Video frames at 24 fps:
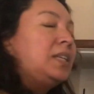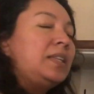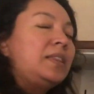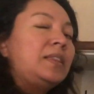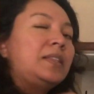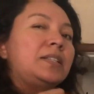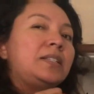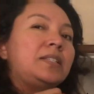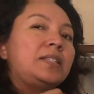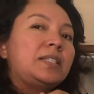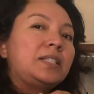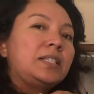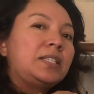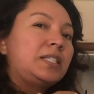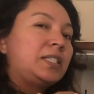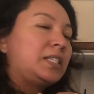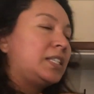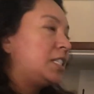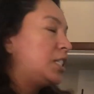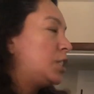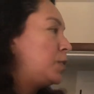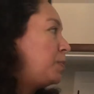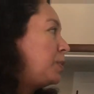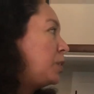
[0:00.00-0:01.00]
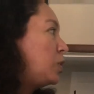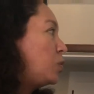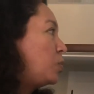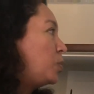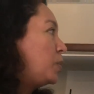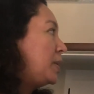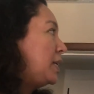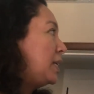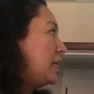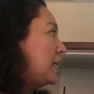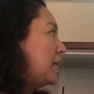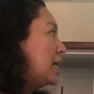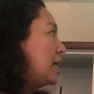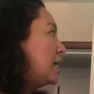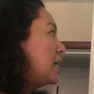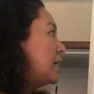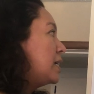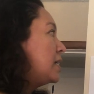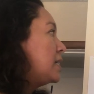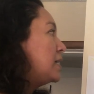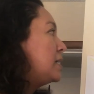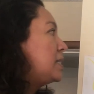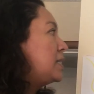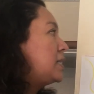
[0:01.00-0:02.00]
the distance between
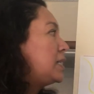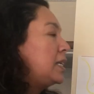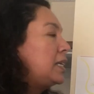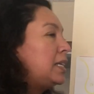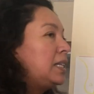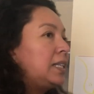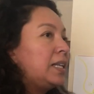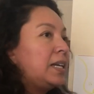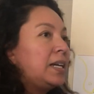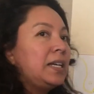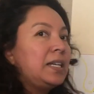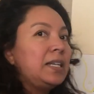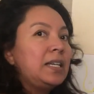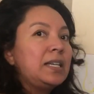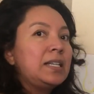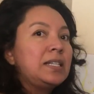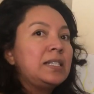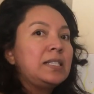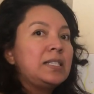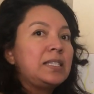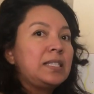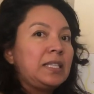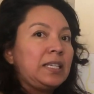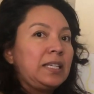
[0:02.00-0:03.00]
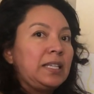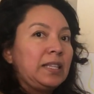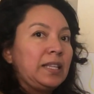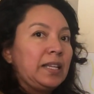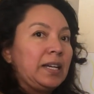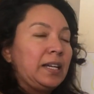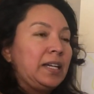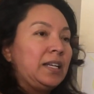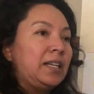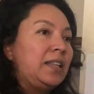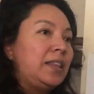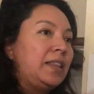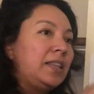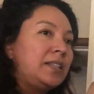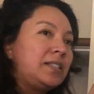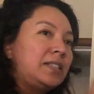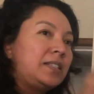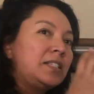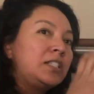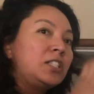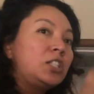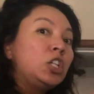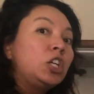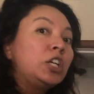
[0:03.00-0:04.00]
Z line and Z line, and this
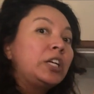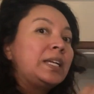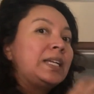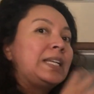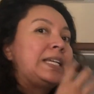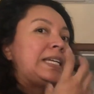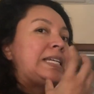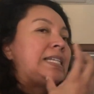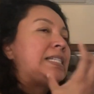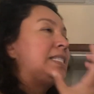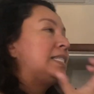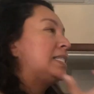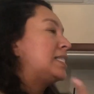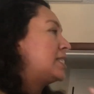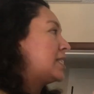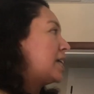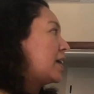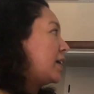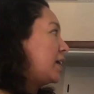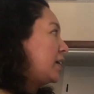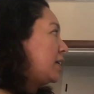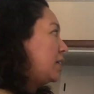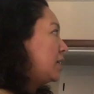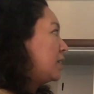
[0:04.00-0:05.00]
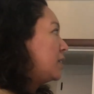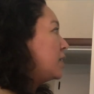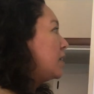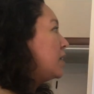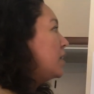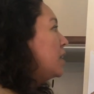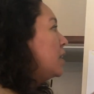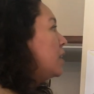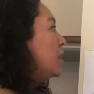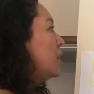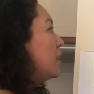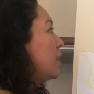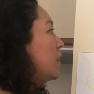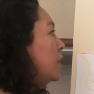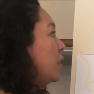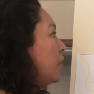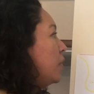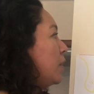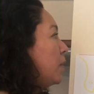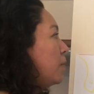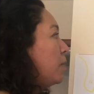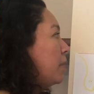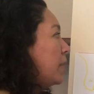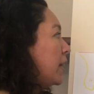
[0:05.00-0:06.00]
is looking inside the
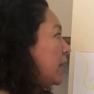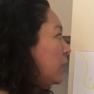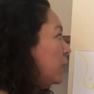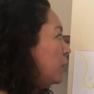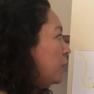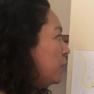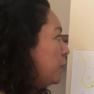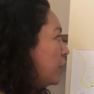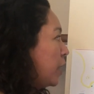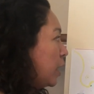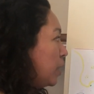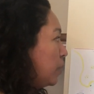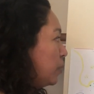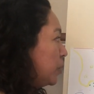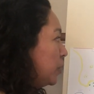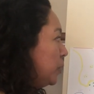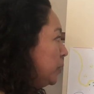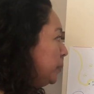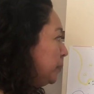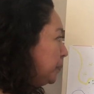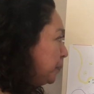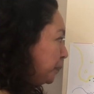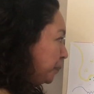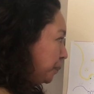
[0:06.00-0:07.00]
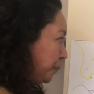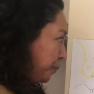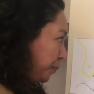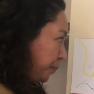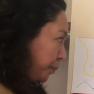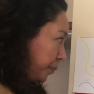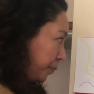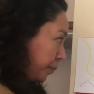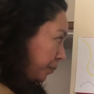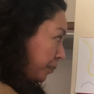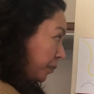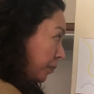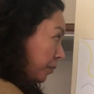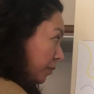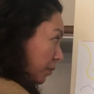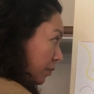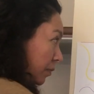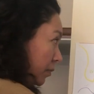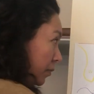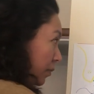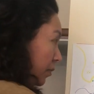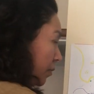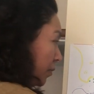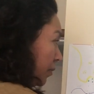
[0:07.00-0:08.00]
myofibril.
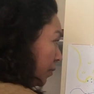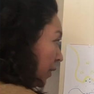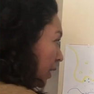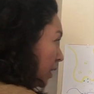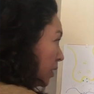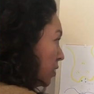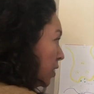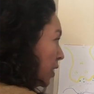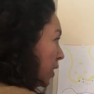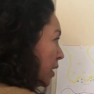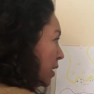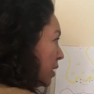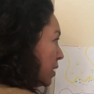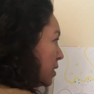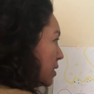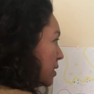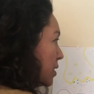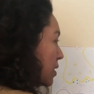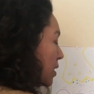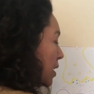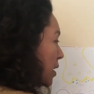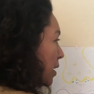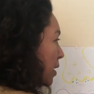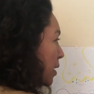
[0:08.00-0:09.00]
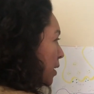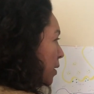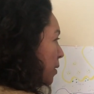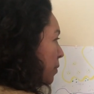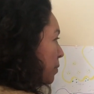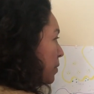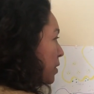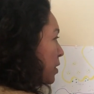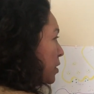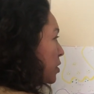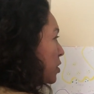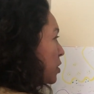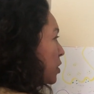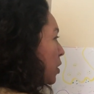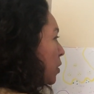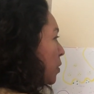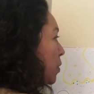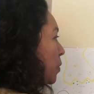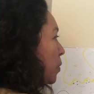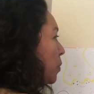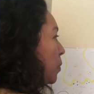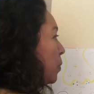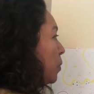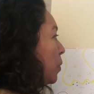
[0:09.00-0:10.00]
And
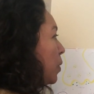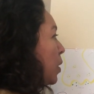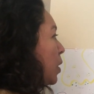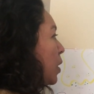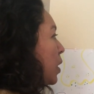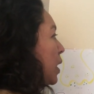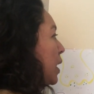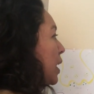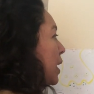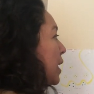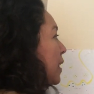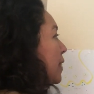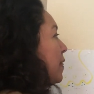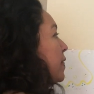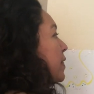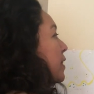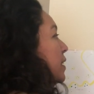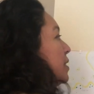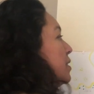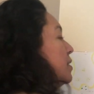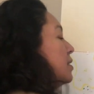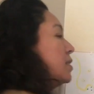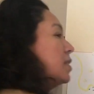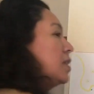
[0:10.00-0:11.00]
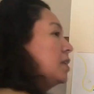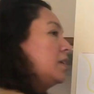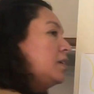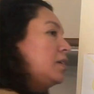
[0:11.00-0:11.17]
so in this